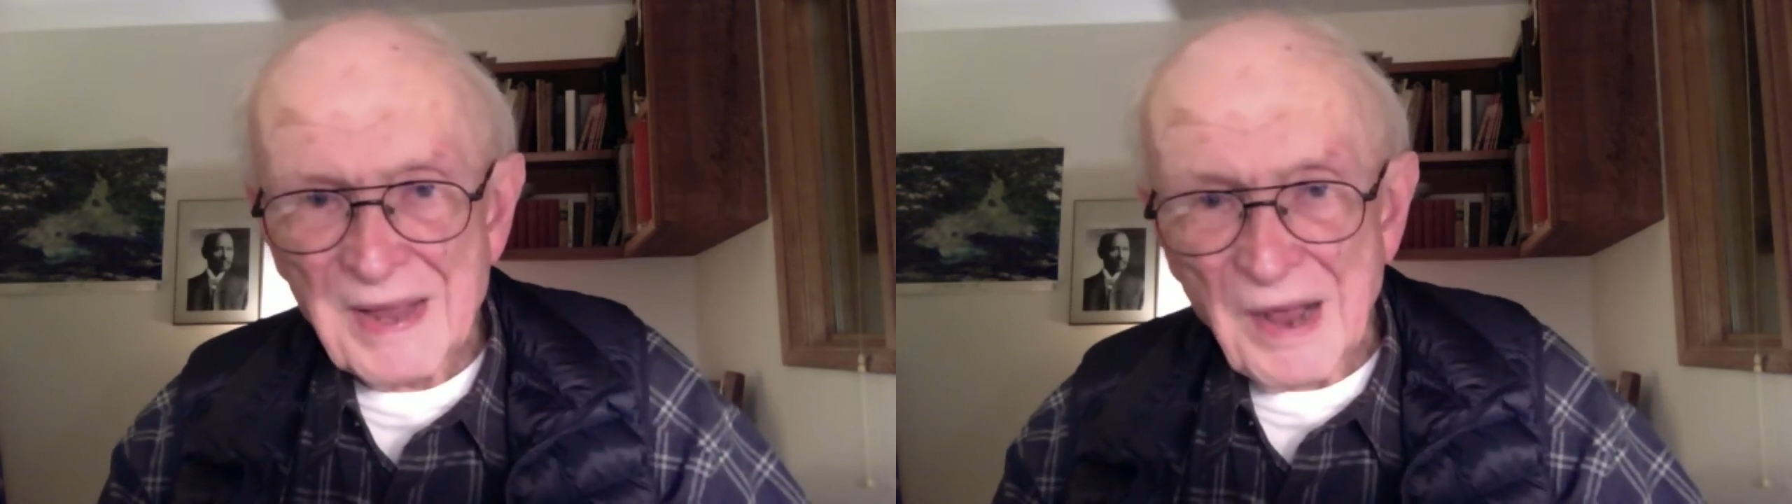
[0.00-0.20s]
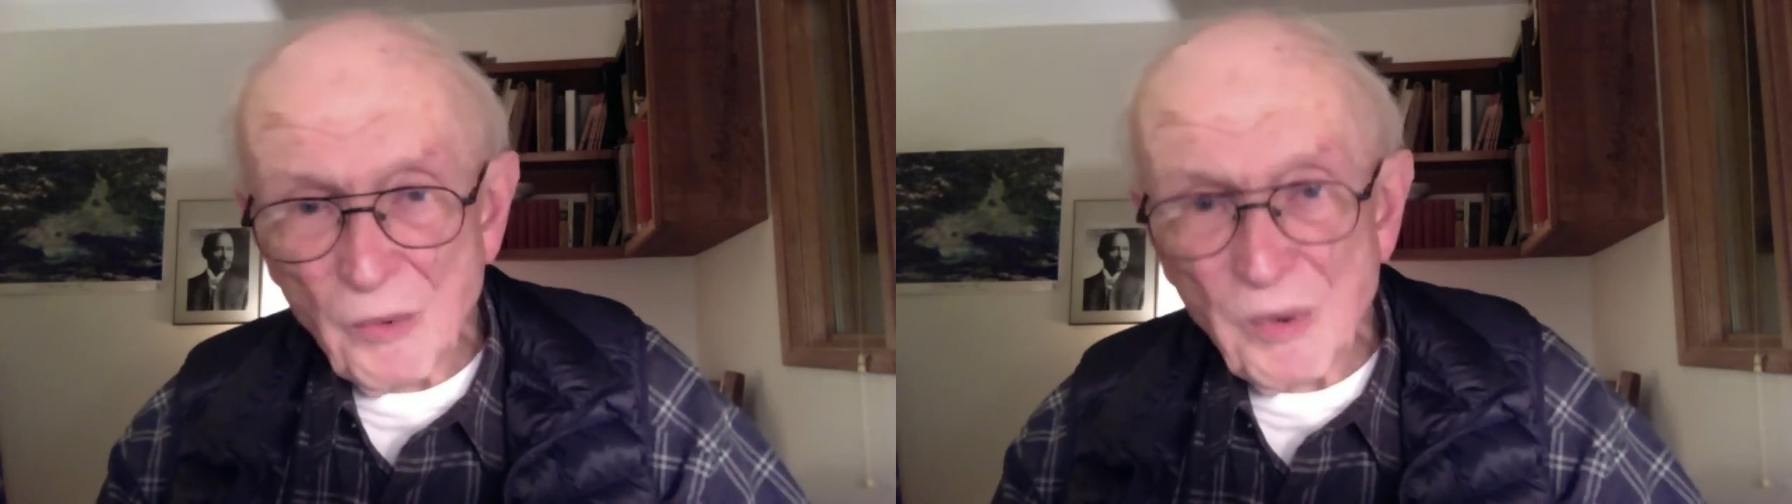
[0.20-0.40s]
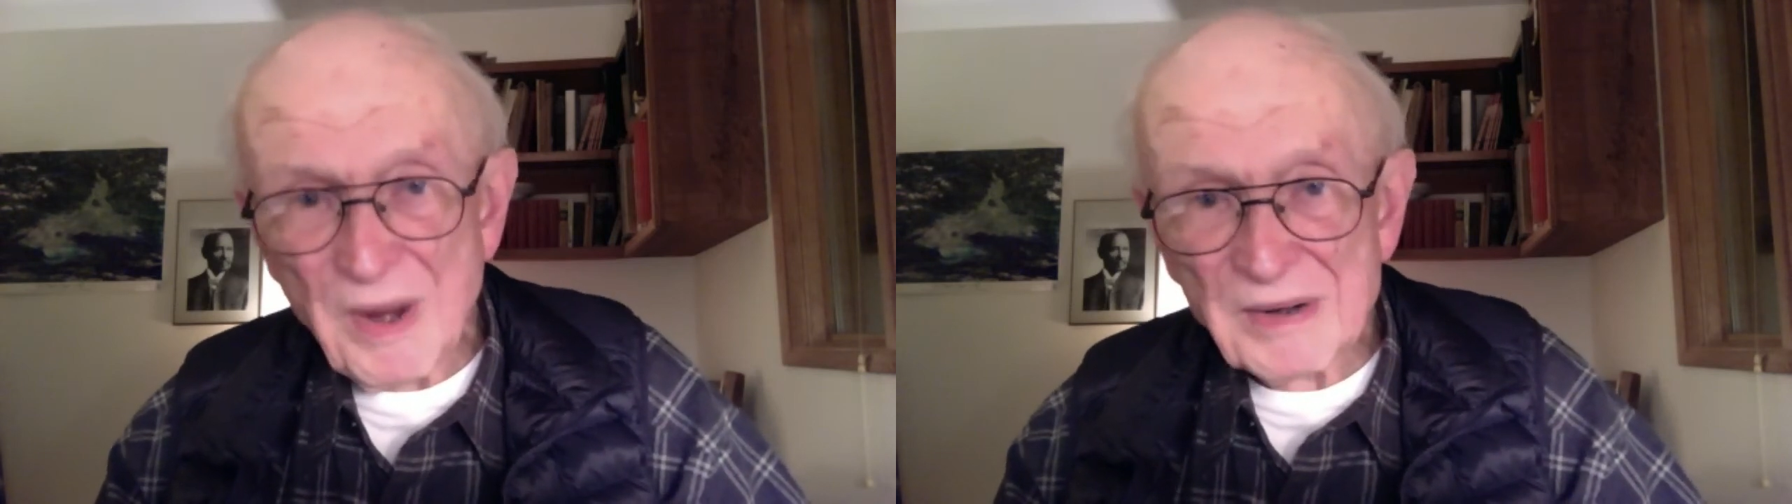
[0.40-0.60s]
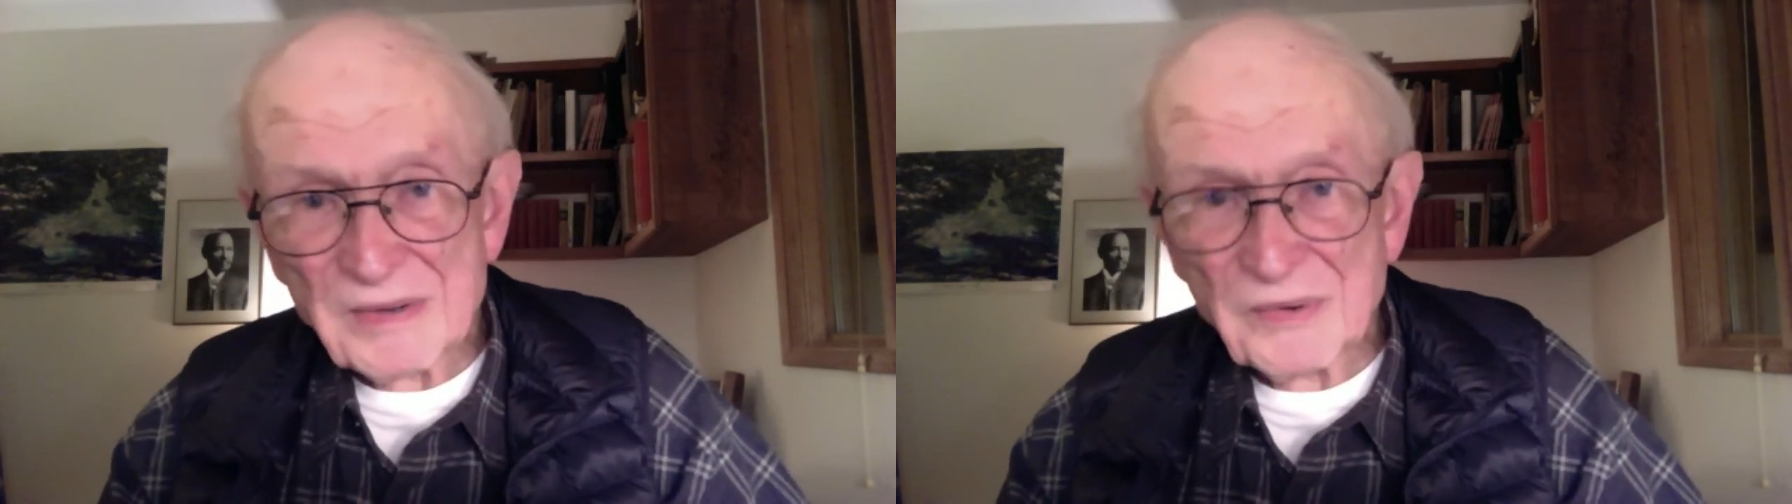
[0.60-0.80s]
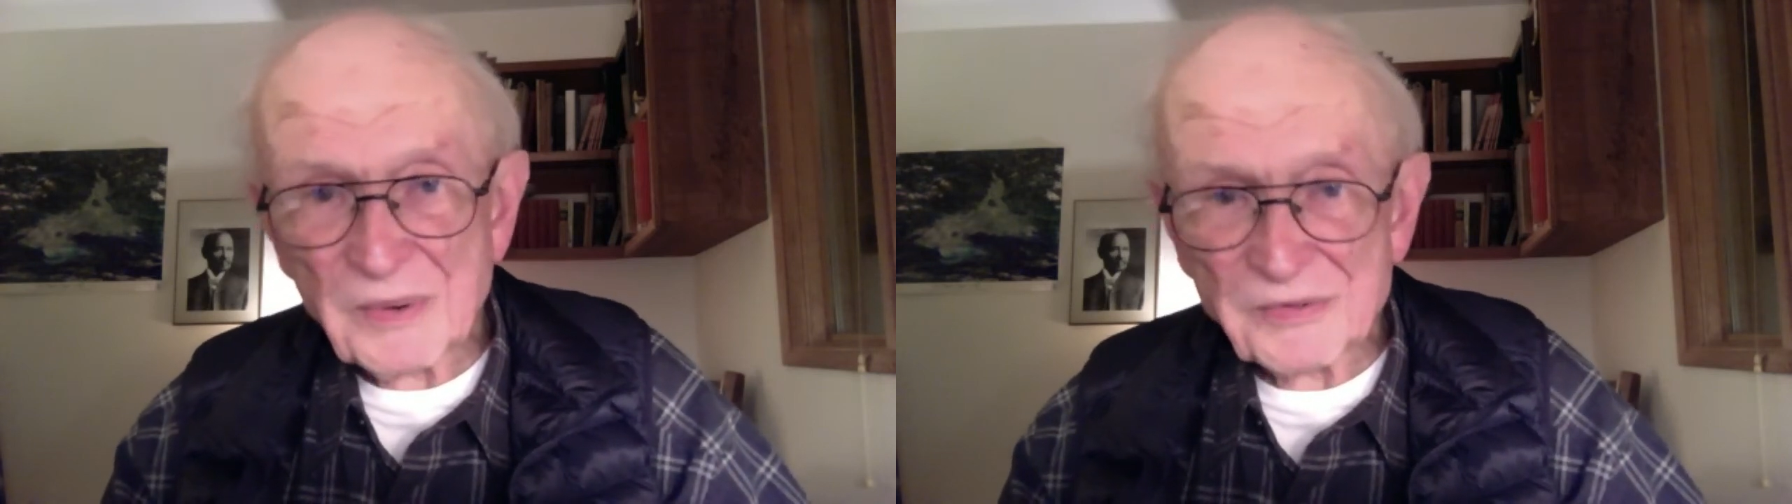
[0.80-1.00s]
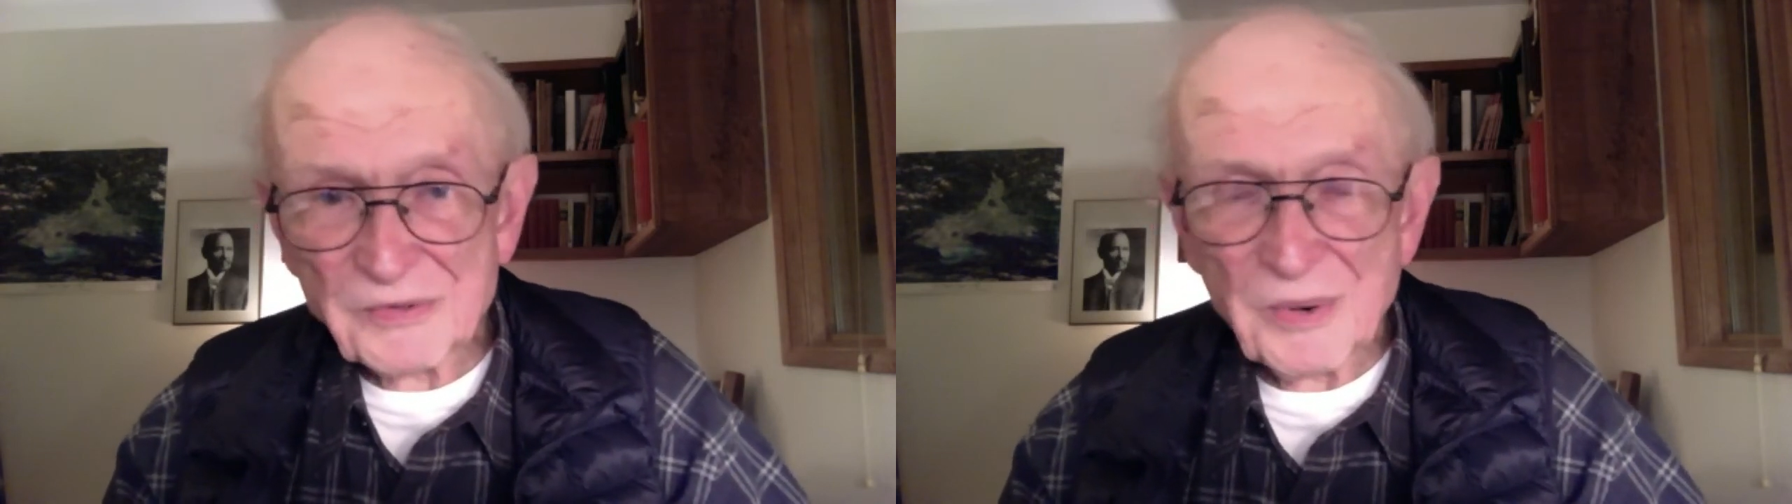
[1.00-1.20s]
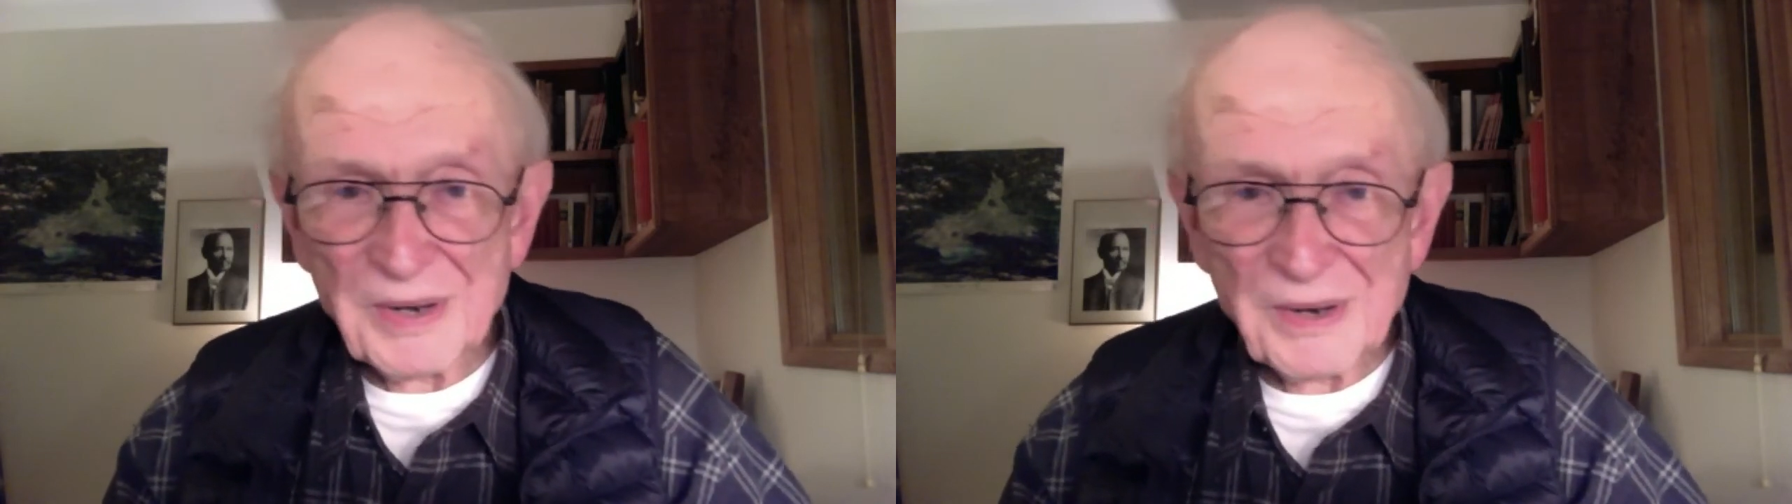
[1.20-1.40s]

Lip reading: aware of what was going